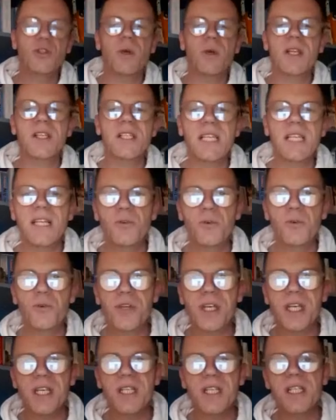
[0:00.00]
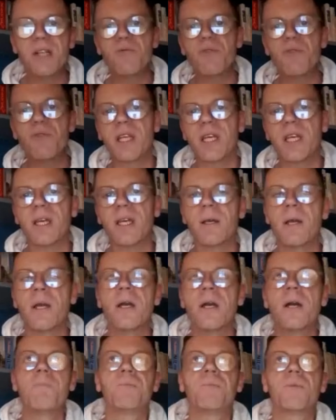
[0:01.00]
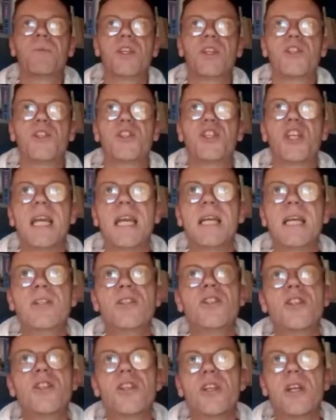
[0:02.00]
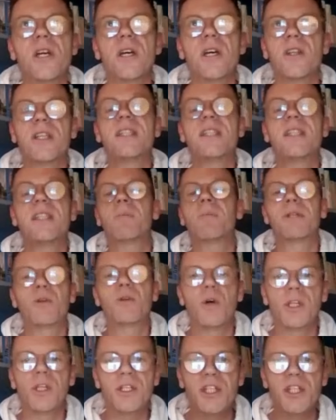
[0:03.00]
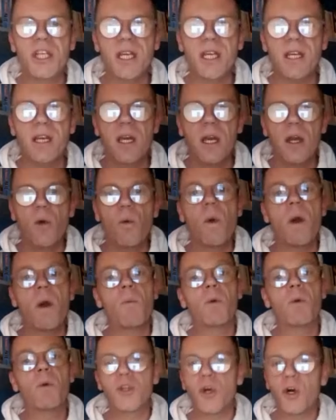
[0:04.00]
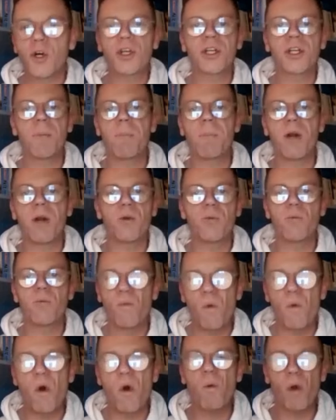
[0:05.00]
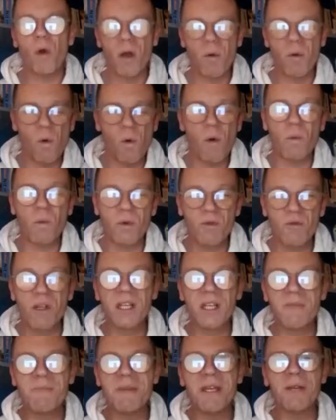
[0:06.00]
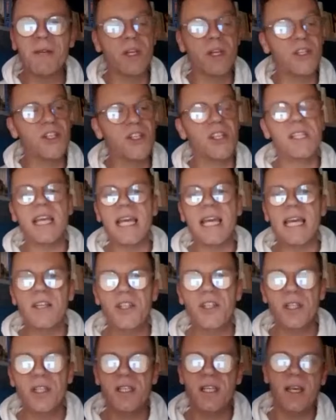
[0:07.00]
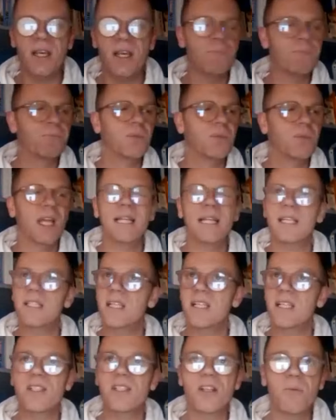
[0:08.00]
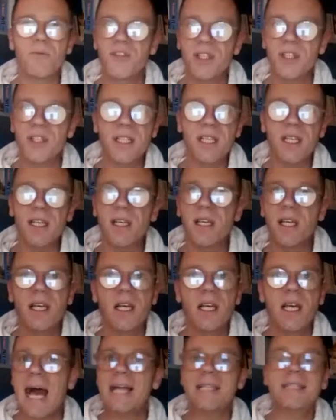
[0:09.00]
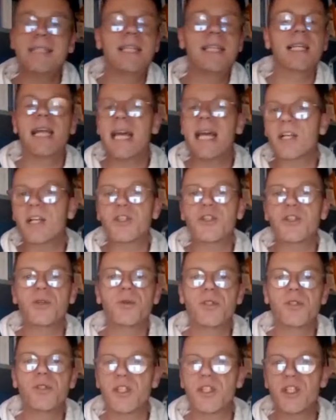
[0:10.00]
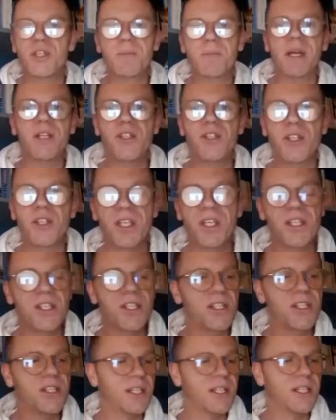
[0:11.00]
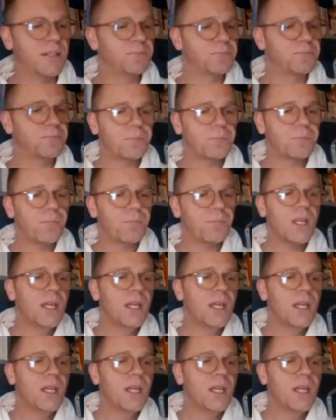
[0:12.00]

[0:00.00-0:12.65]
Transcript: And so I see no reason really to change the terminology when we're talking about what we really mean, which is agency. And this is something that intellectuals and spiritualists and